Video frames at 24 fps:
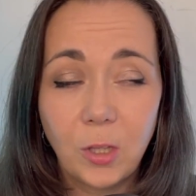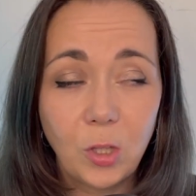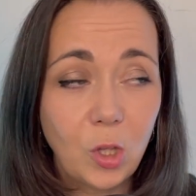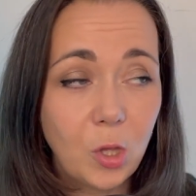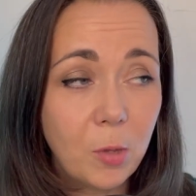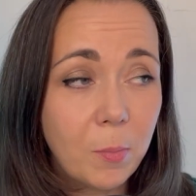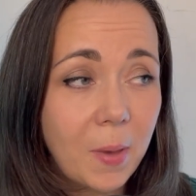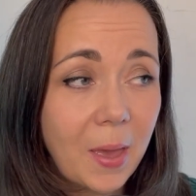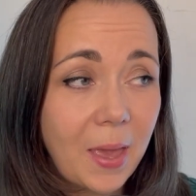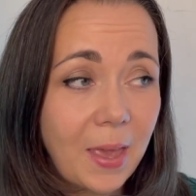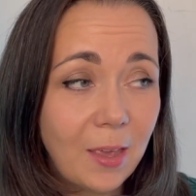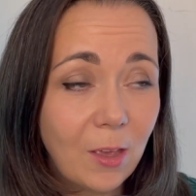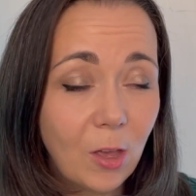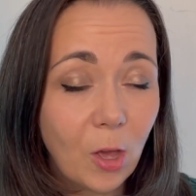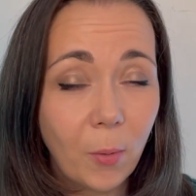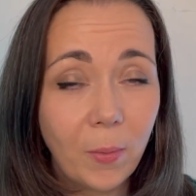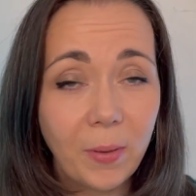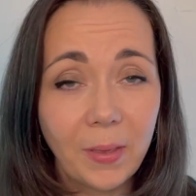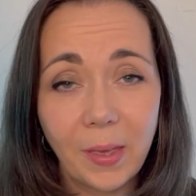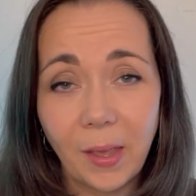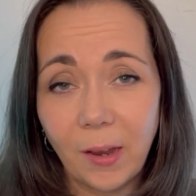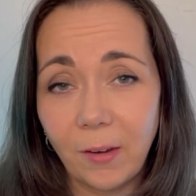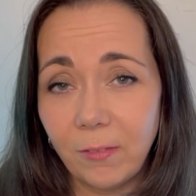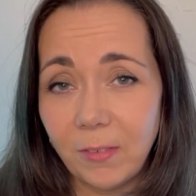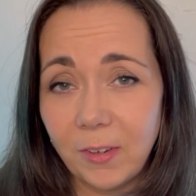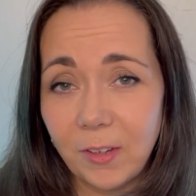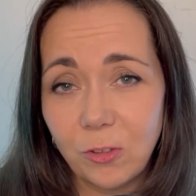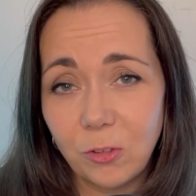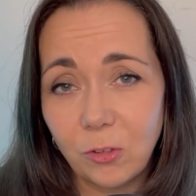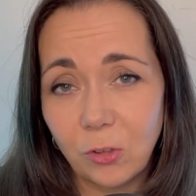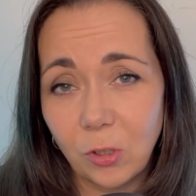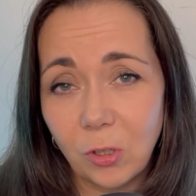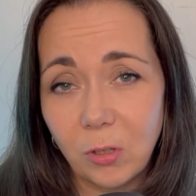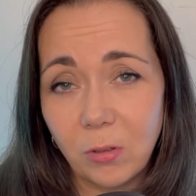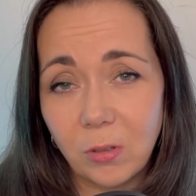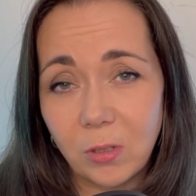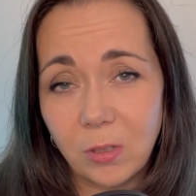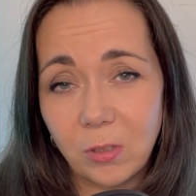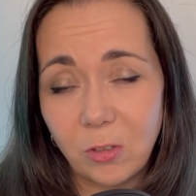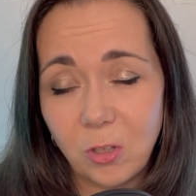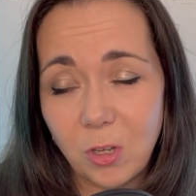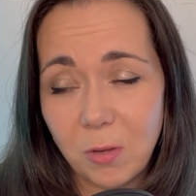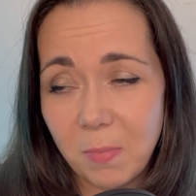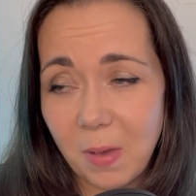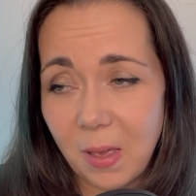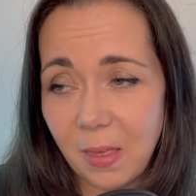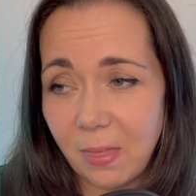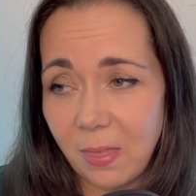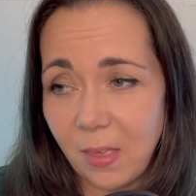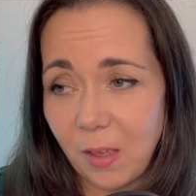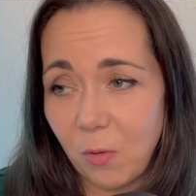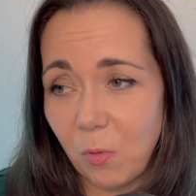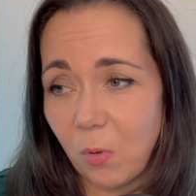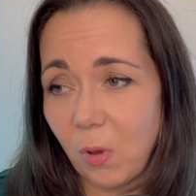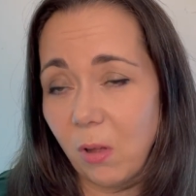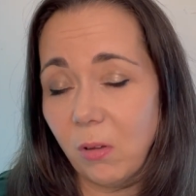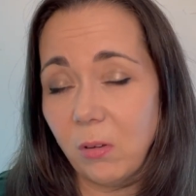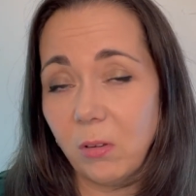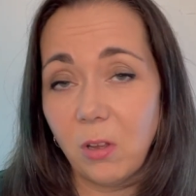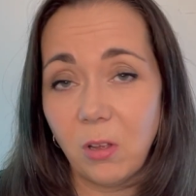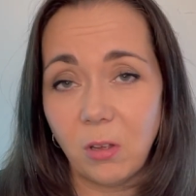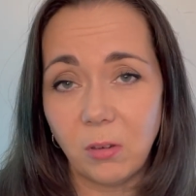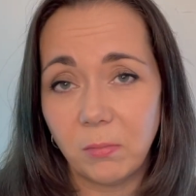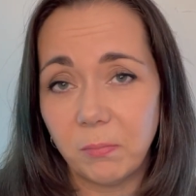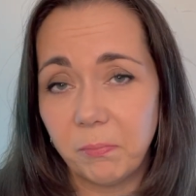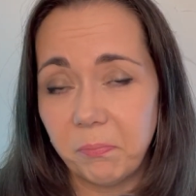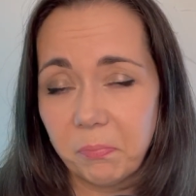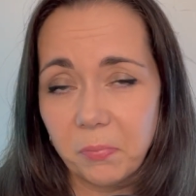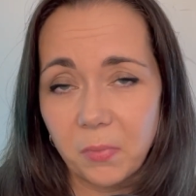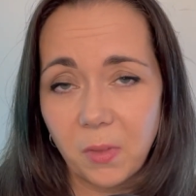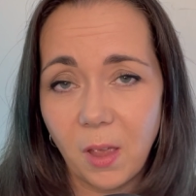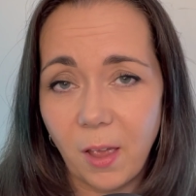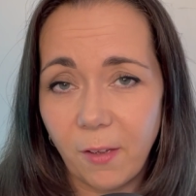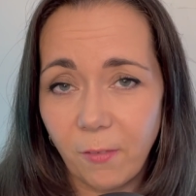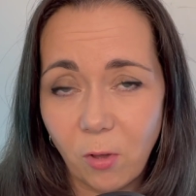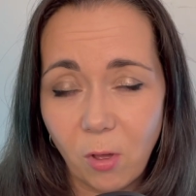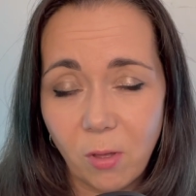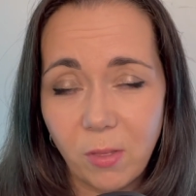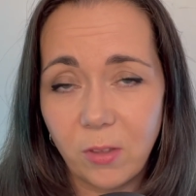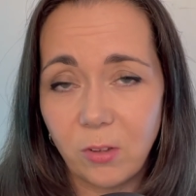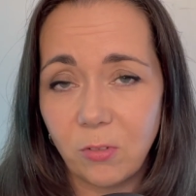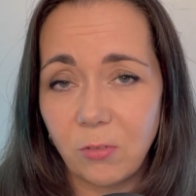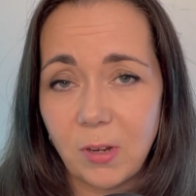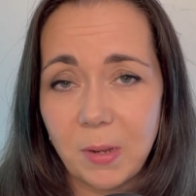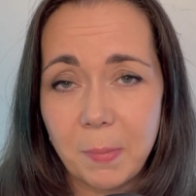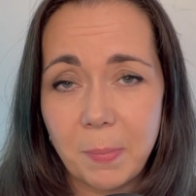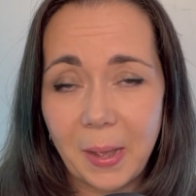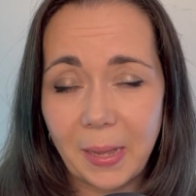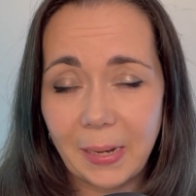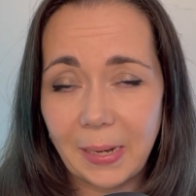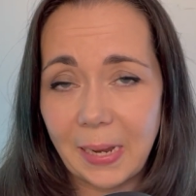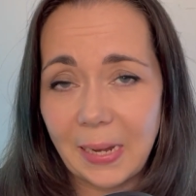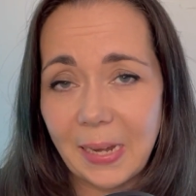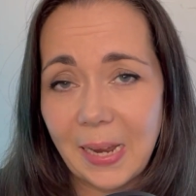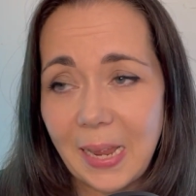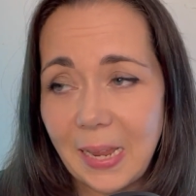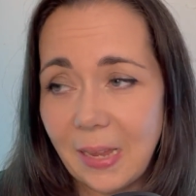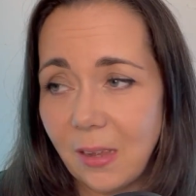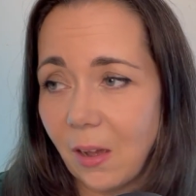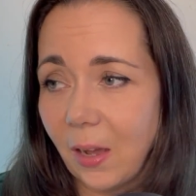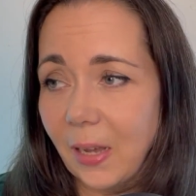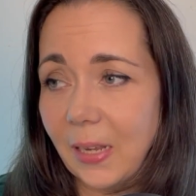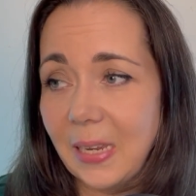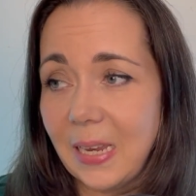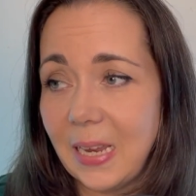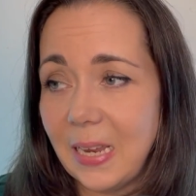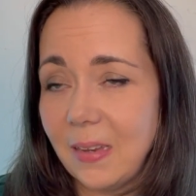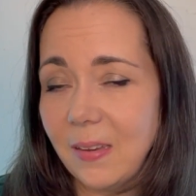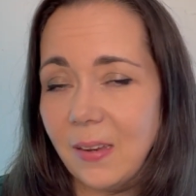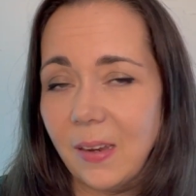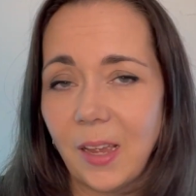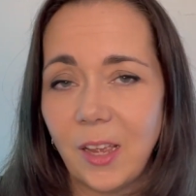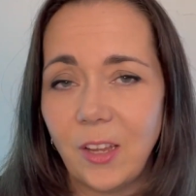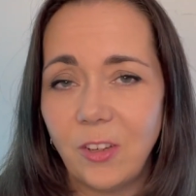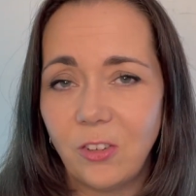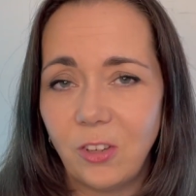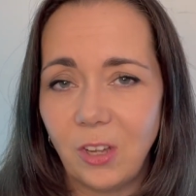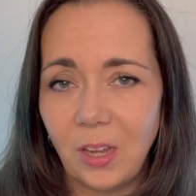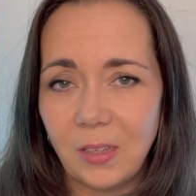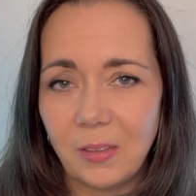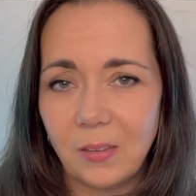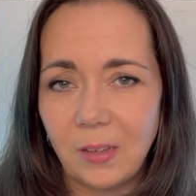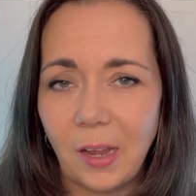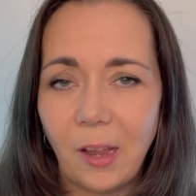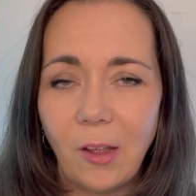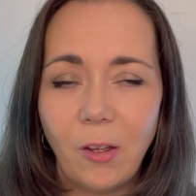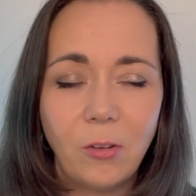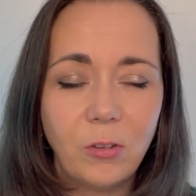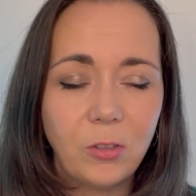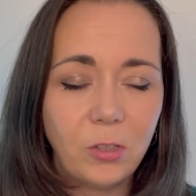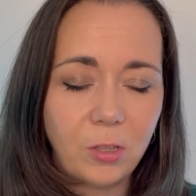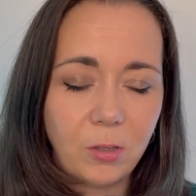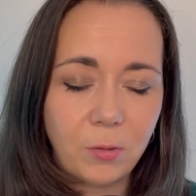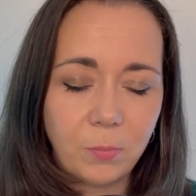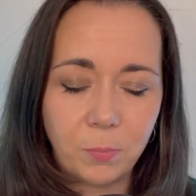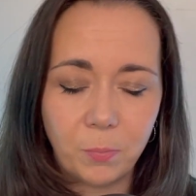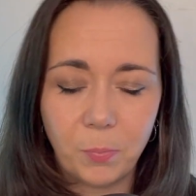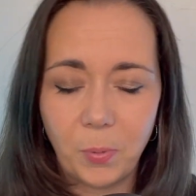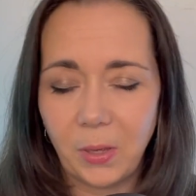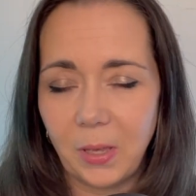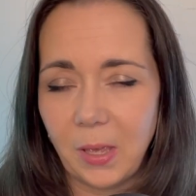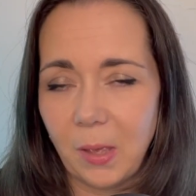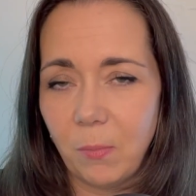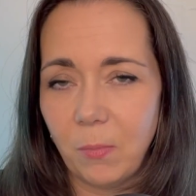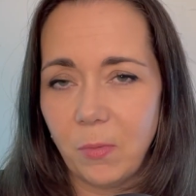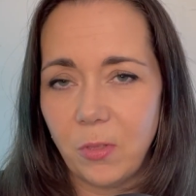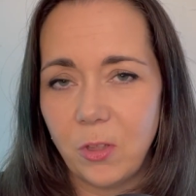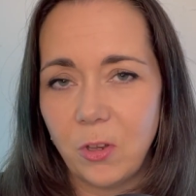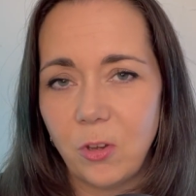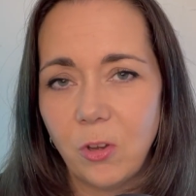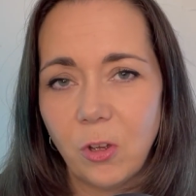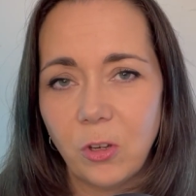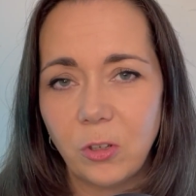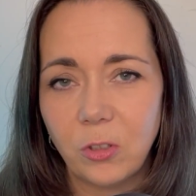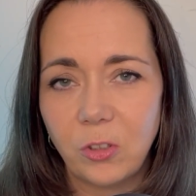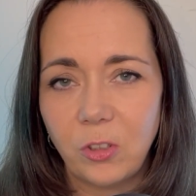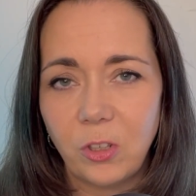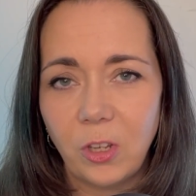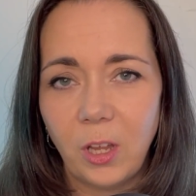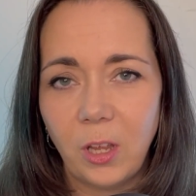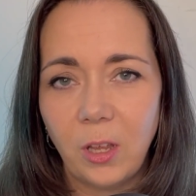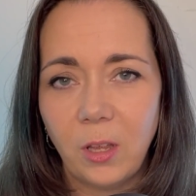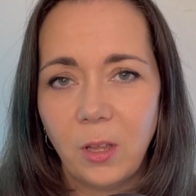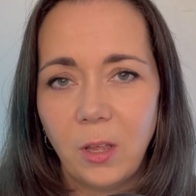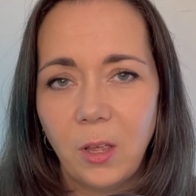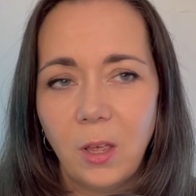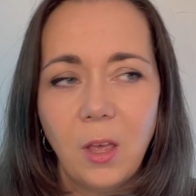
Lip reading: You may go and get reassurance. You may think, well, look, I've got this really bad headache, I need to get checked out. You book in with the doctor.